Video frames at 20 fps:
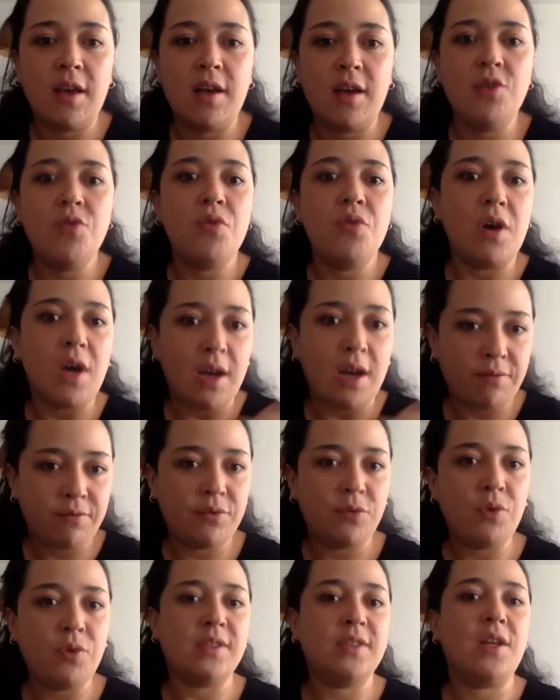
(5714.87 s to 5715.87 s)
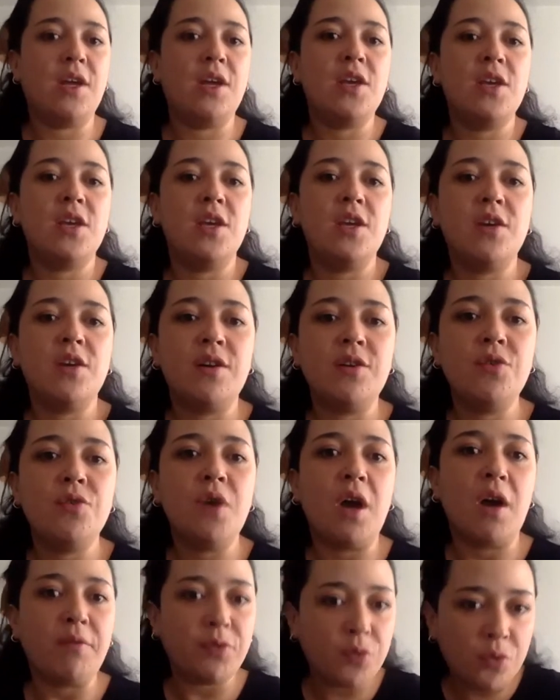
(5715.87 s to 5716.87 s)
You have to stay here. You
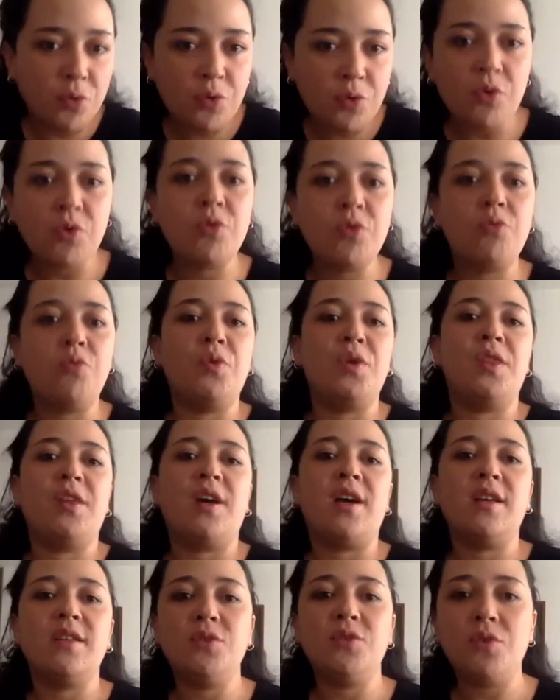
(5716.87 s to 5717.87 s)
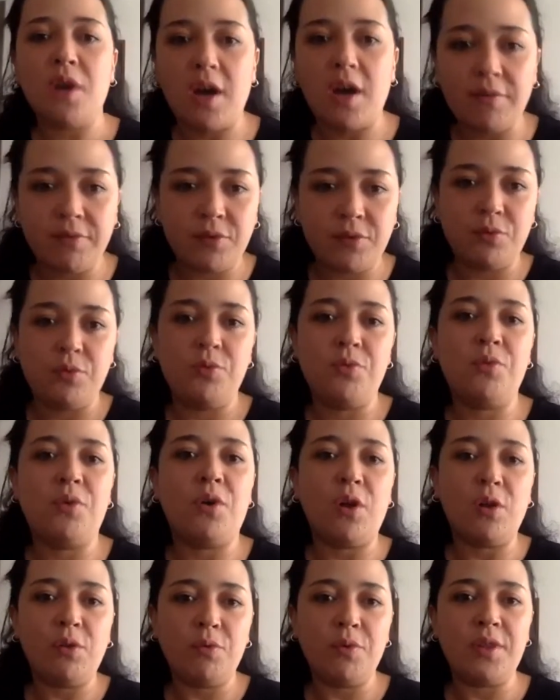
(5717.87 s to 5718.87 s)
have to cook with us. You have to do
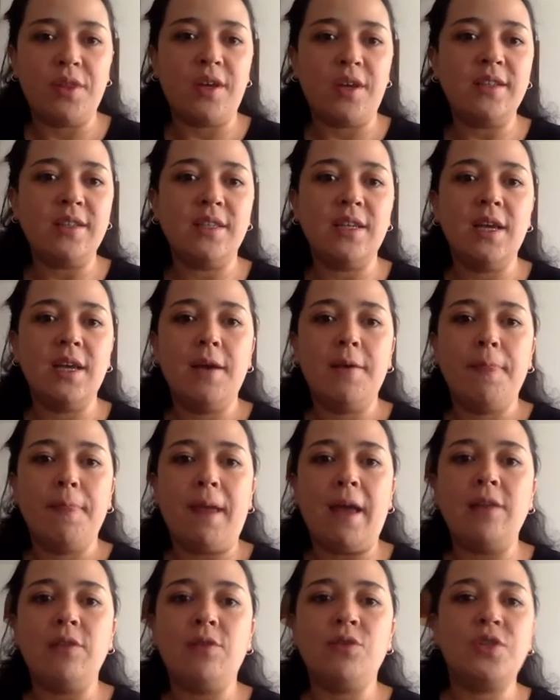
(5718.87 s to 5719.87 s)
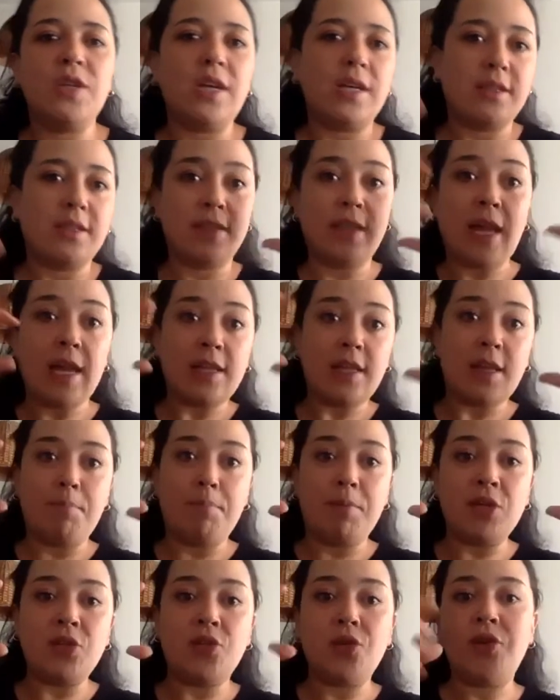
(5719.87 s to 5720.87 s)
all with us, and not just take the
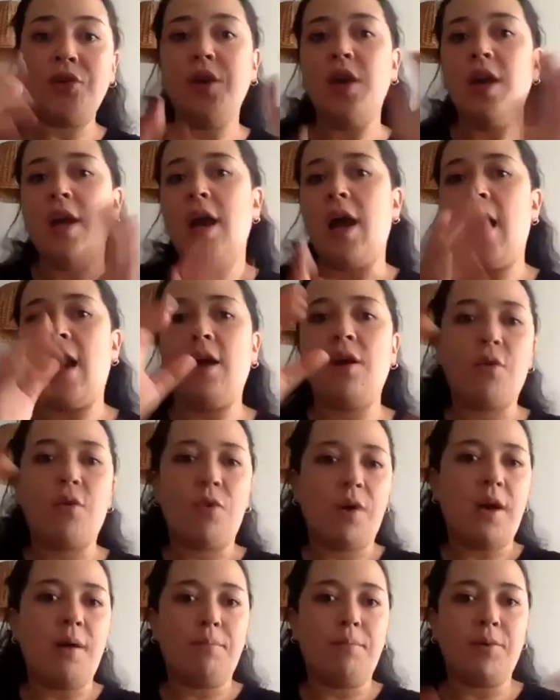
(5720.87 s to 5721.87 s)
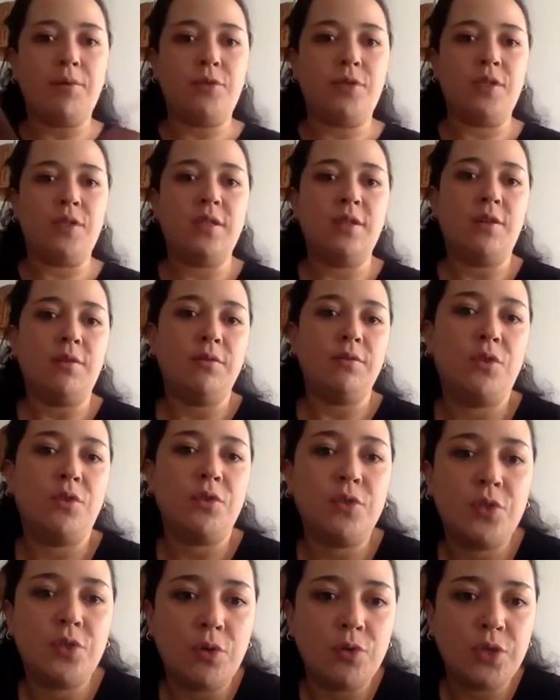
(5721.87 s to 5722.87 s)
picture and go and post it on your
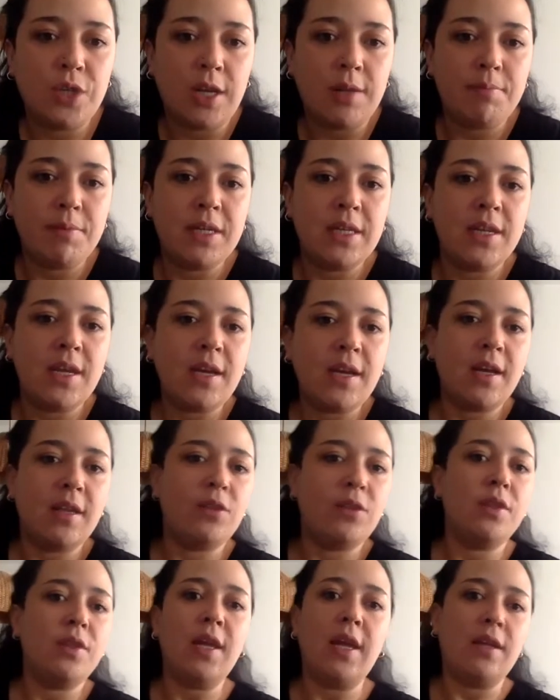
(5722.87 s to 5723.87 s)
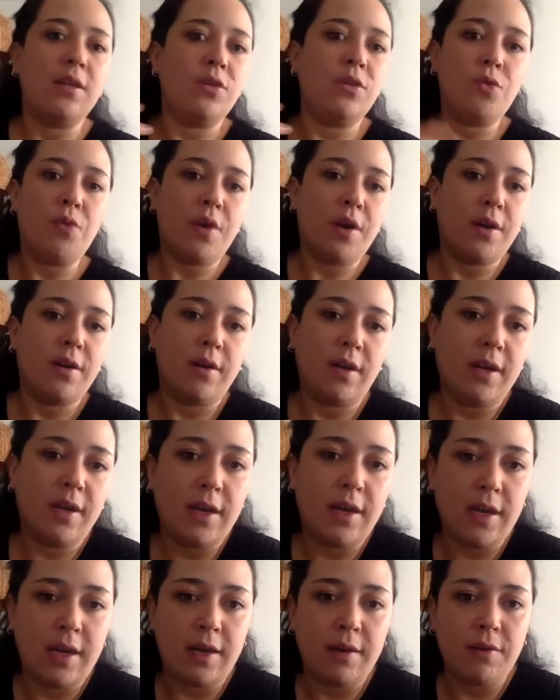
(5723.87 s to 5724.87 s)
social media, and then you
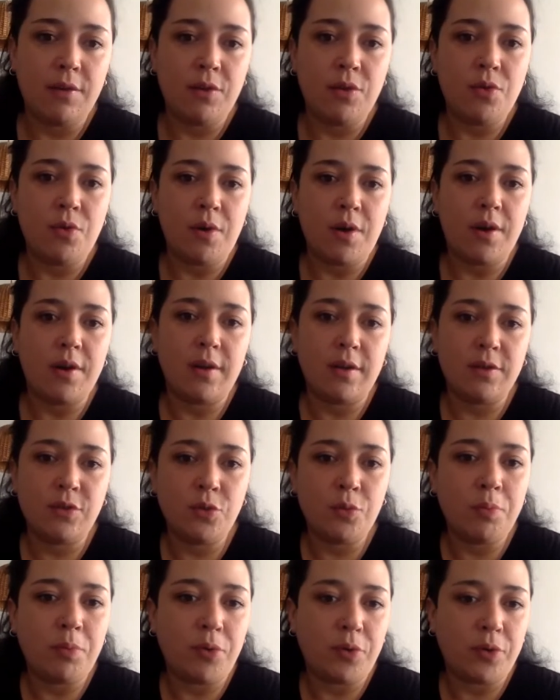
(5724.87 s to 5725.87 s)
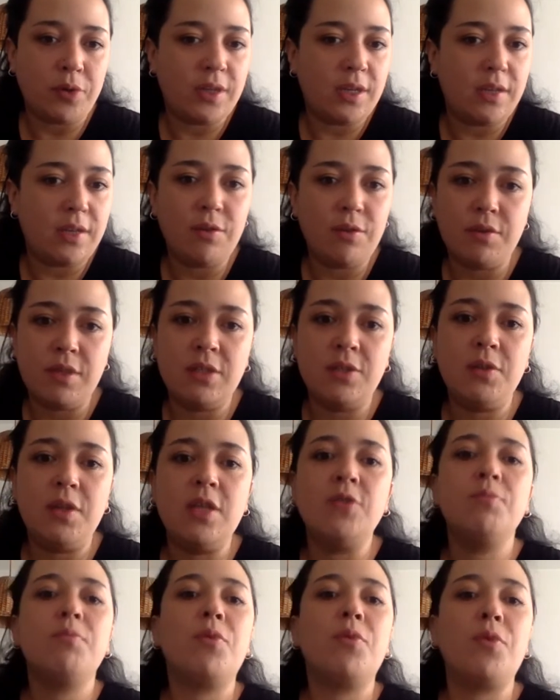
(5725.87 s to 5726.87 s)
are supporting. No,
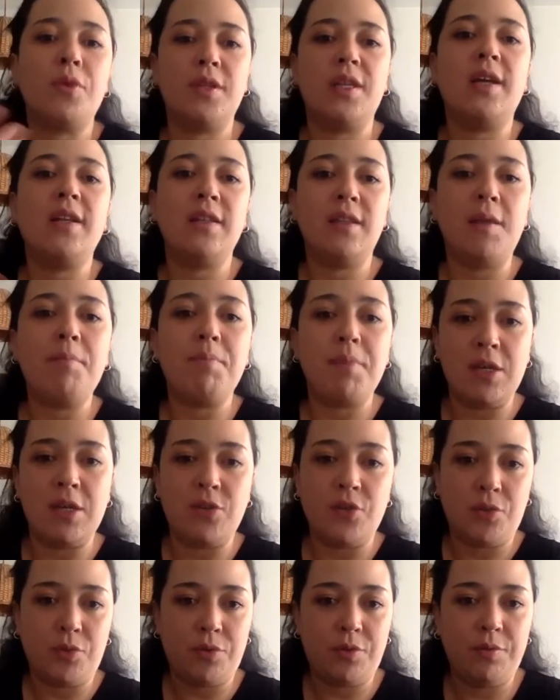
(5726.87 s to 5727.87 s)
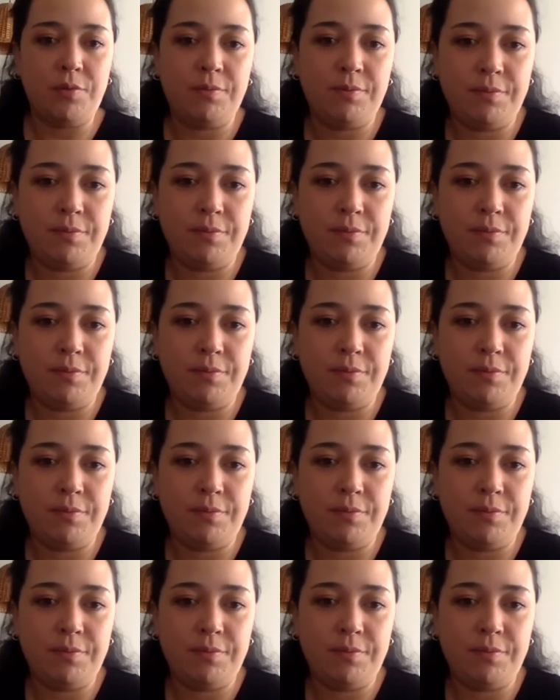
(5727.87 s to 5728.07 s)
it's more than the picture.